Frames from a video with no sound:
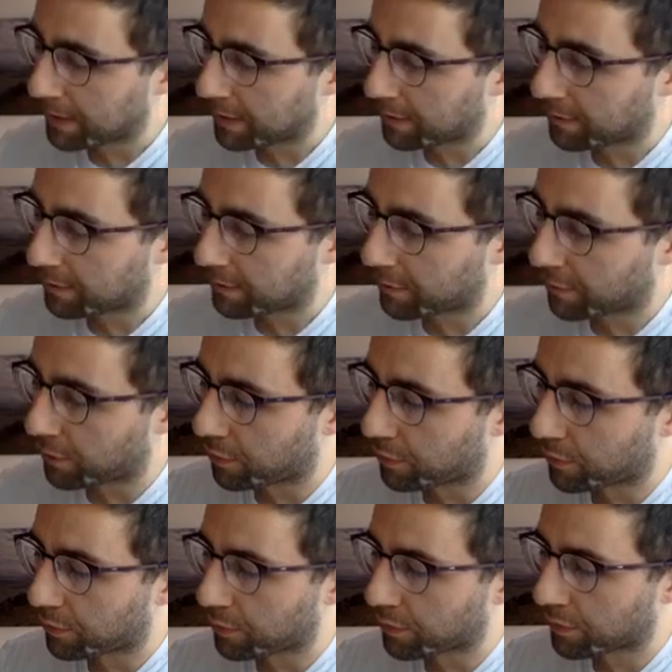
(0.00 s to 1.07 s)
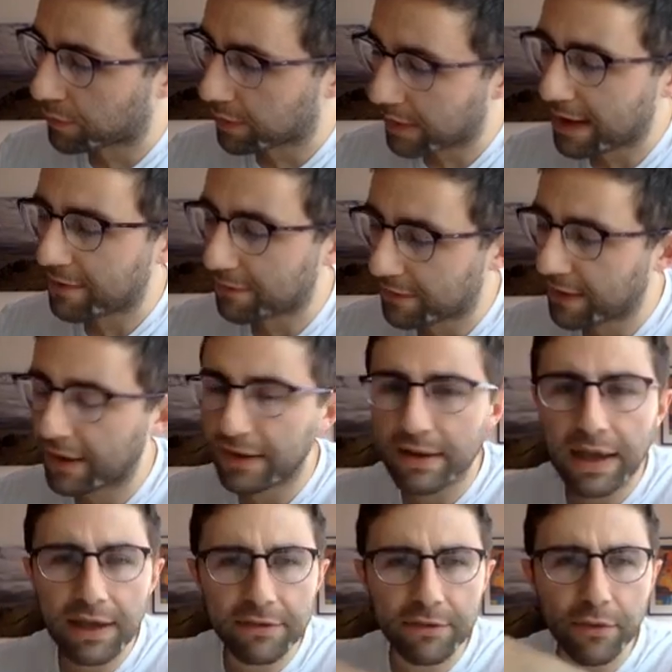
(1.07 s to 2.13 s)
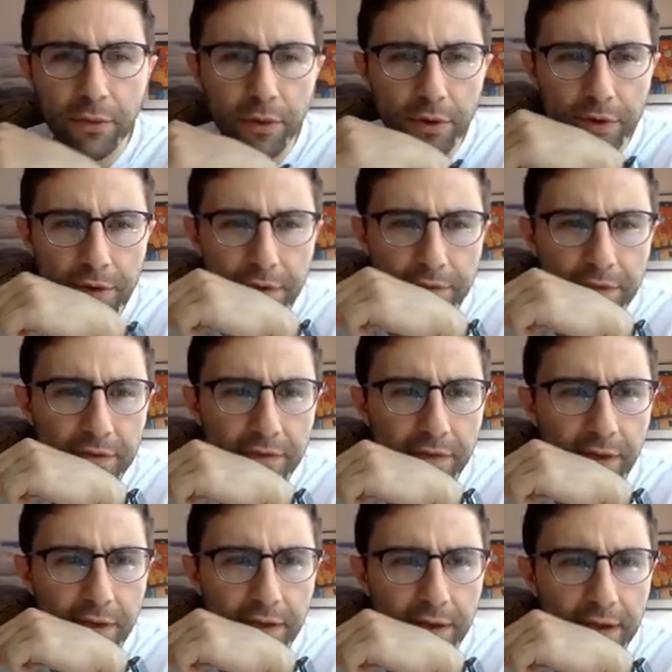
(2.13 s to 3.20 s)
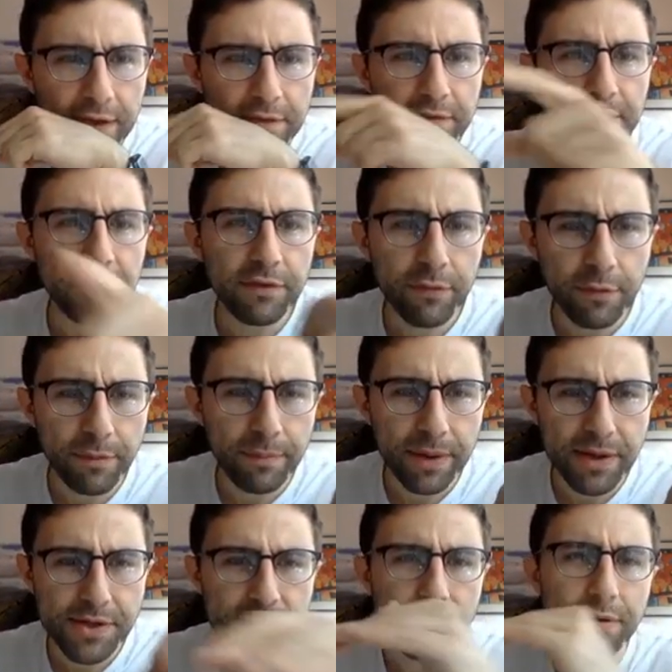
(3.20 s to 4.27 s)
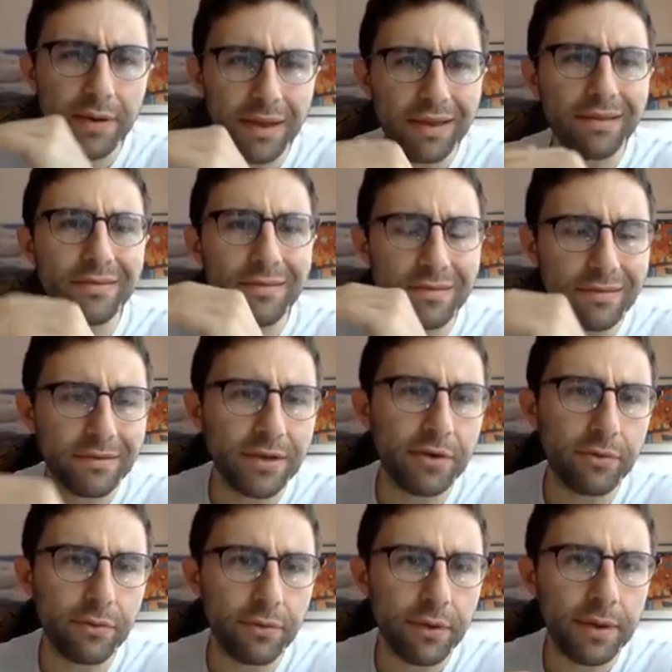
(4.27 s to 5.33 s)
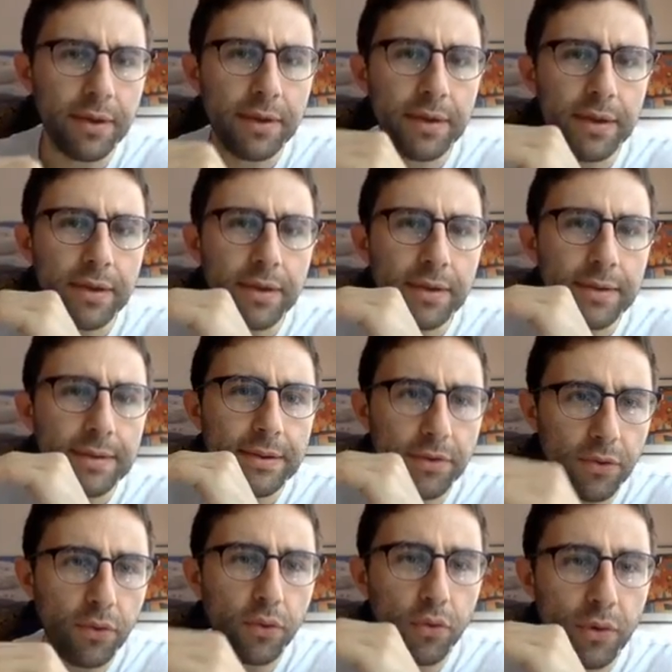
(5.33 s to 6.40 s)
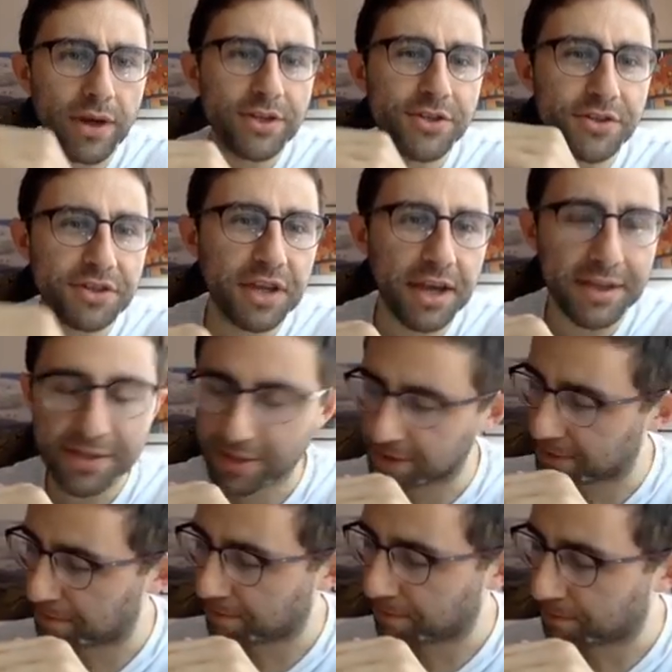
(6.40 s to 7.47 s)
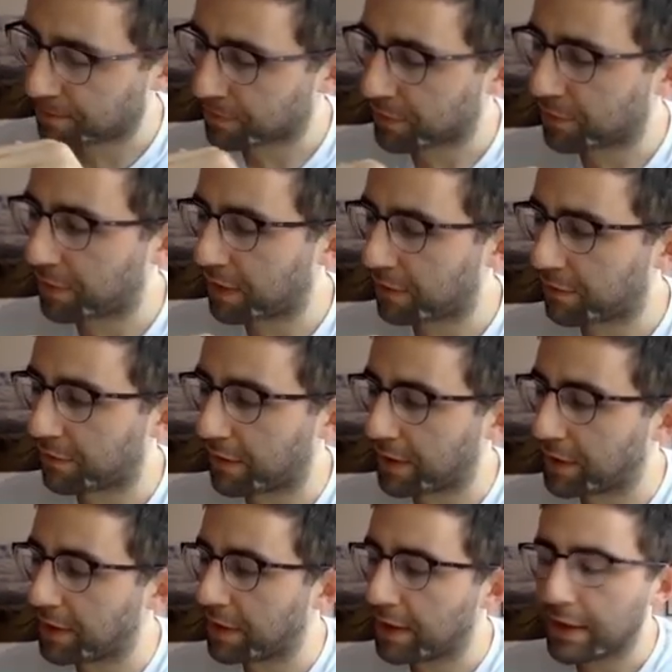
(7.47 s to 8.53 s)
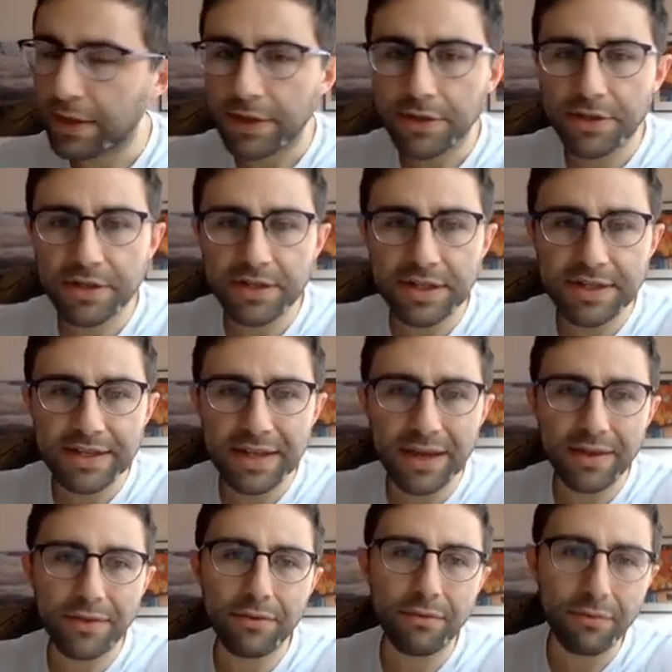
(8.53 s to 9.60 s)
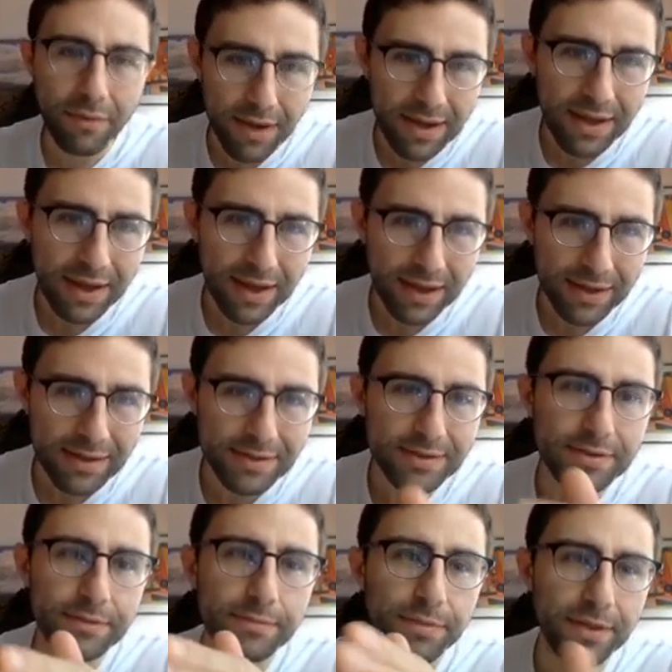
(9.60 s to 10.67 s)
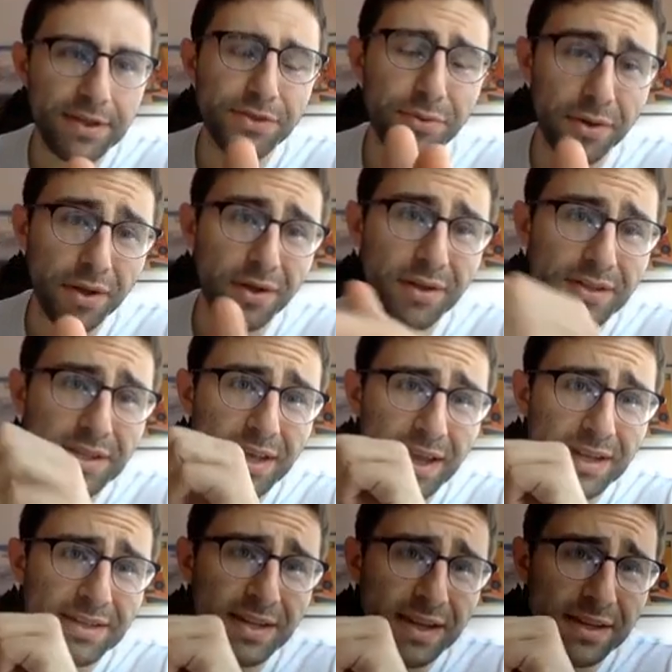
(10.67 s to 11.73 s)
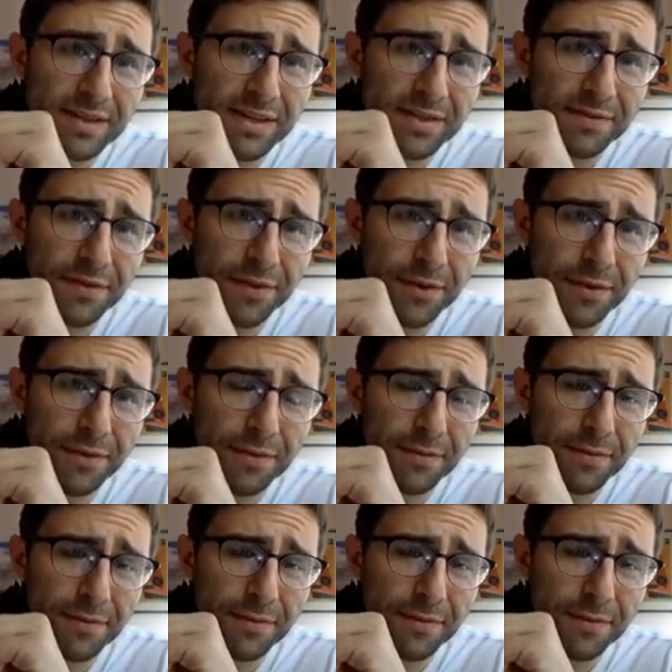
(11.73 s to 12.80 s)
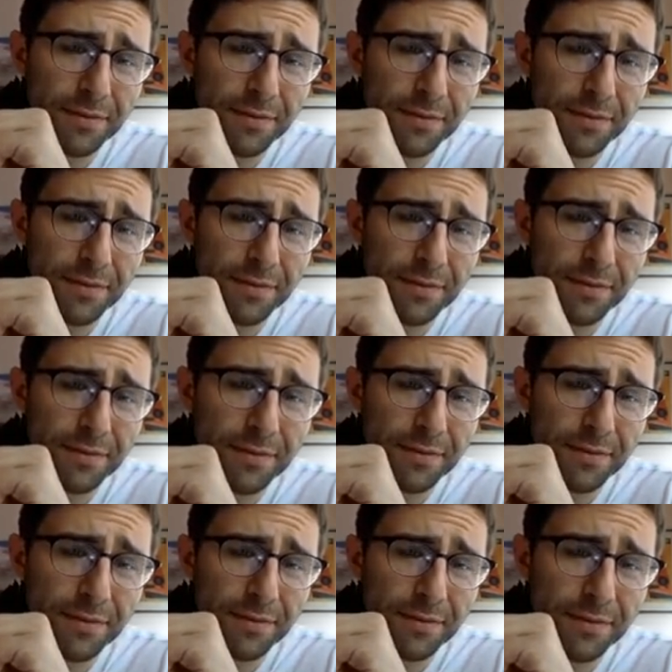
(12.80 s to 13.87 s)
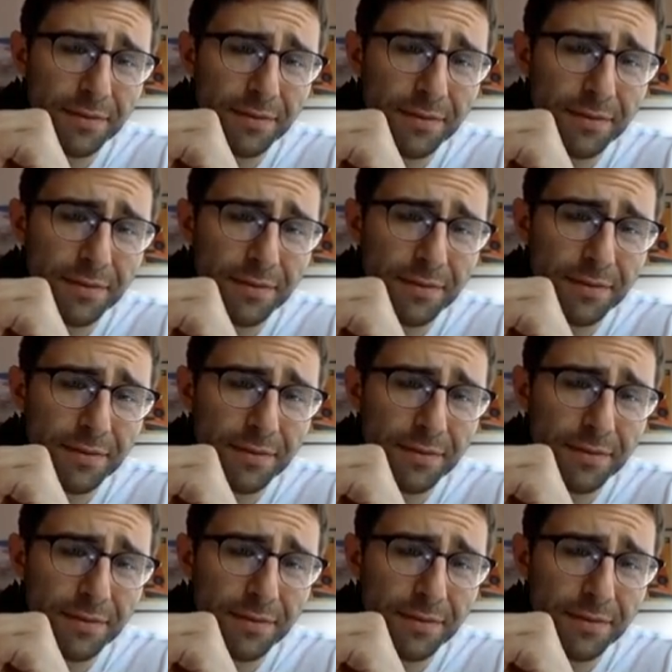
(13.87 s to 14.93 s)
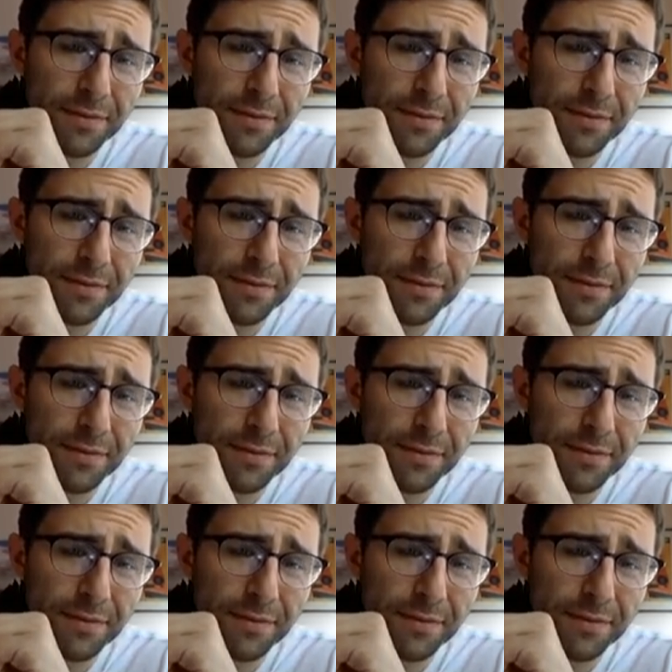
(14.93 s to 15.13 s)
So the left-hand x coordinate of this thing, I can see from the picture, is 0. No questions asked. So that's fine. Just need to get the right-hand place where it cuts the x-axis for the boundary. And to get that,